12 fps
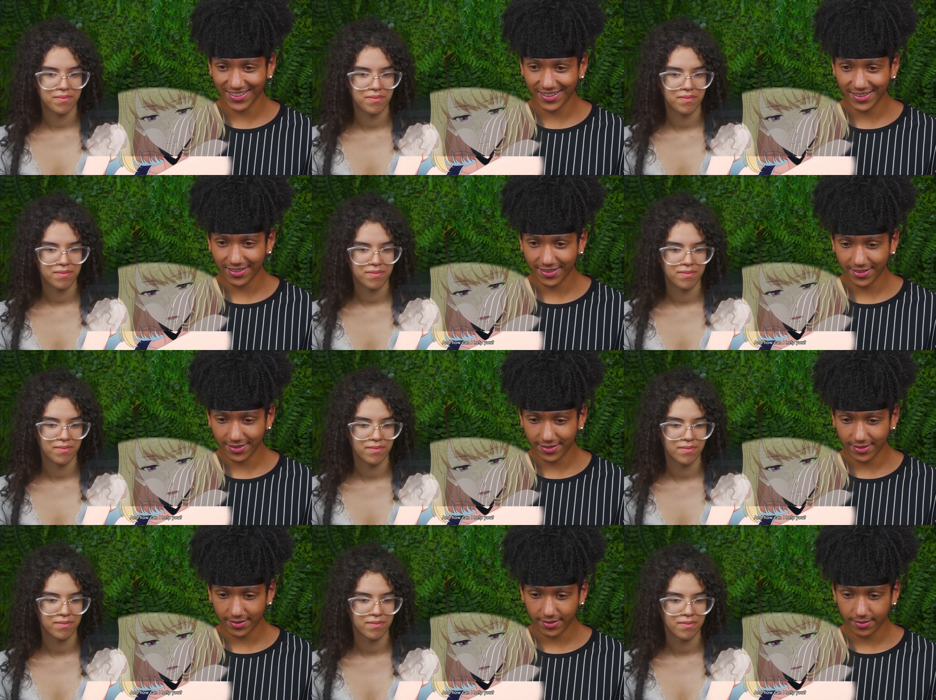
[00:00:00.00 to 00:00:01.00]

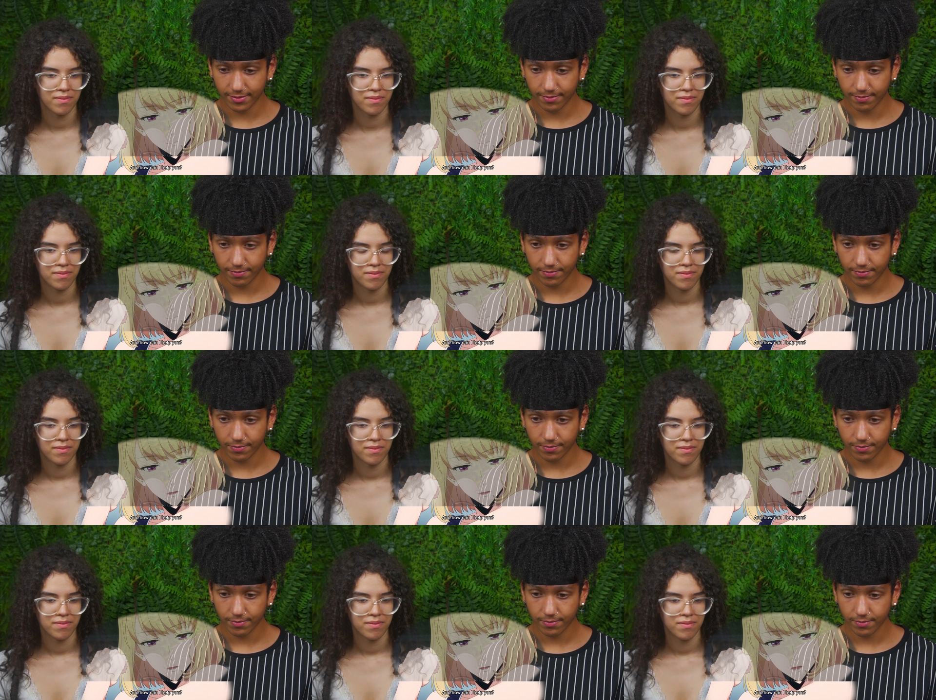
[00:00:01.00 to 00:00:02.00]

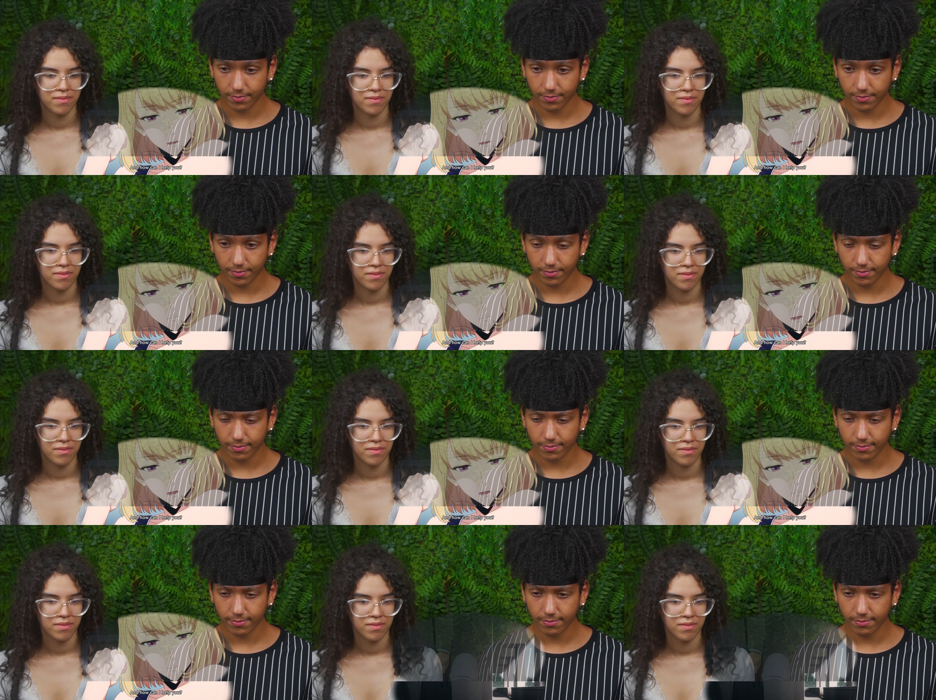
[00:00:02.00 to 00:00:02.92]
[no speech]